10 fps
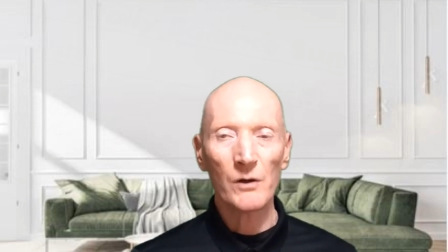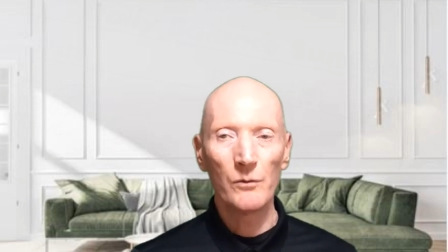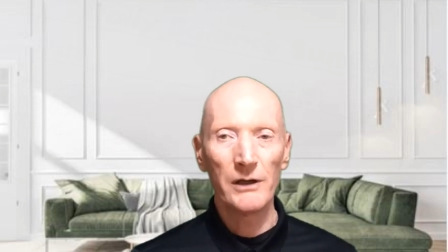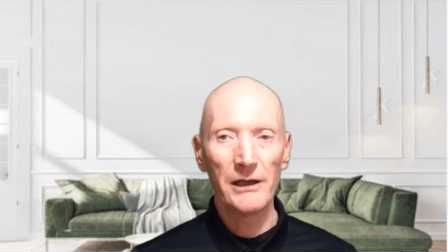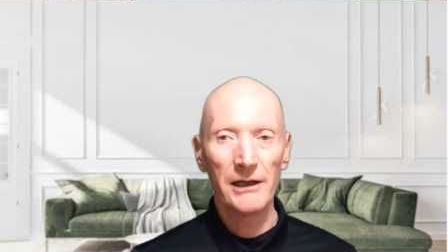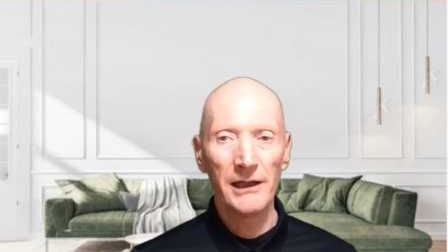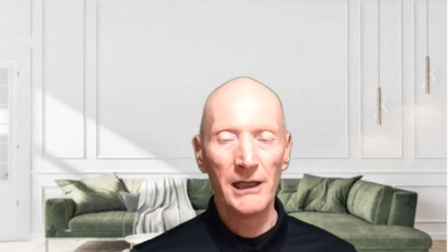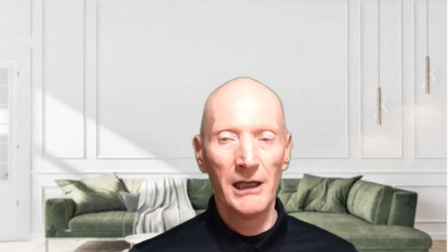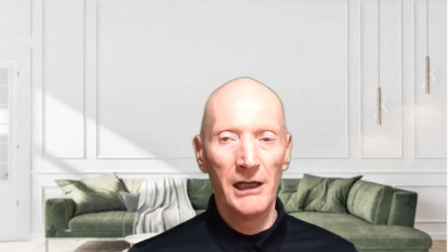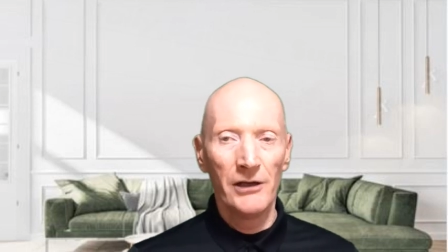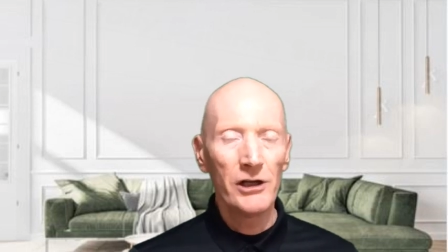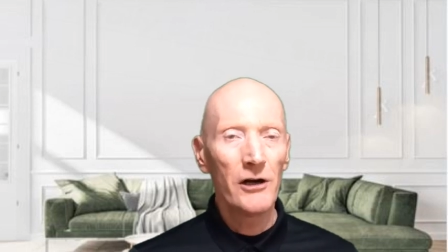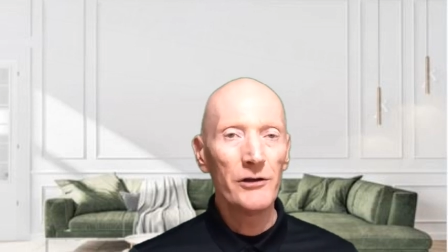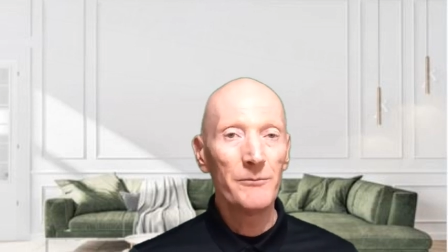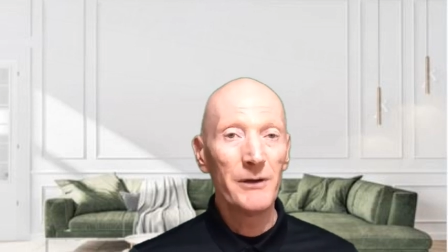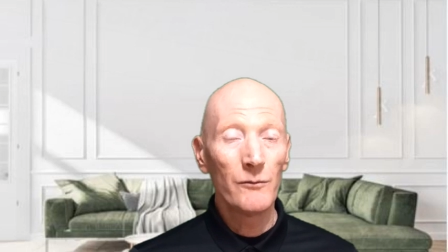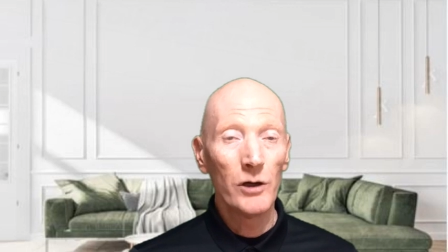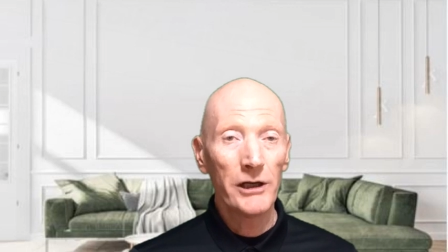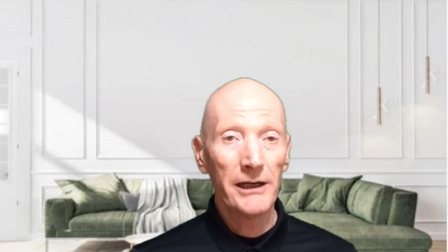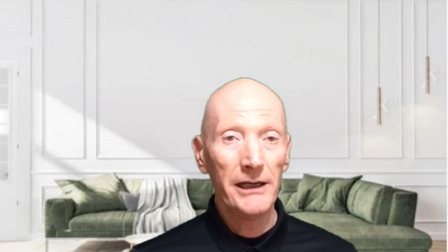where, you've been
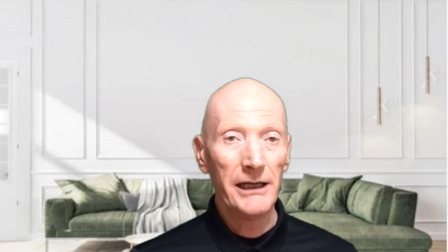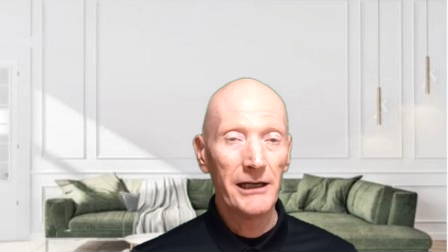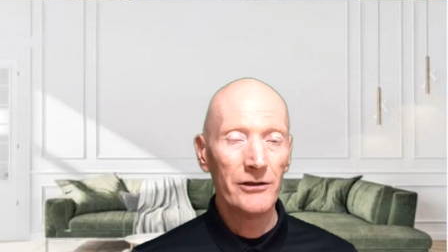working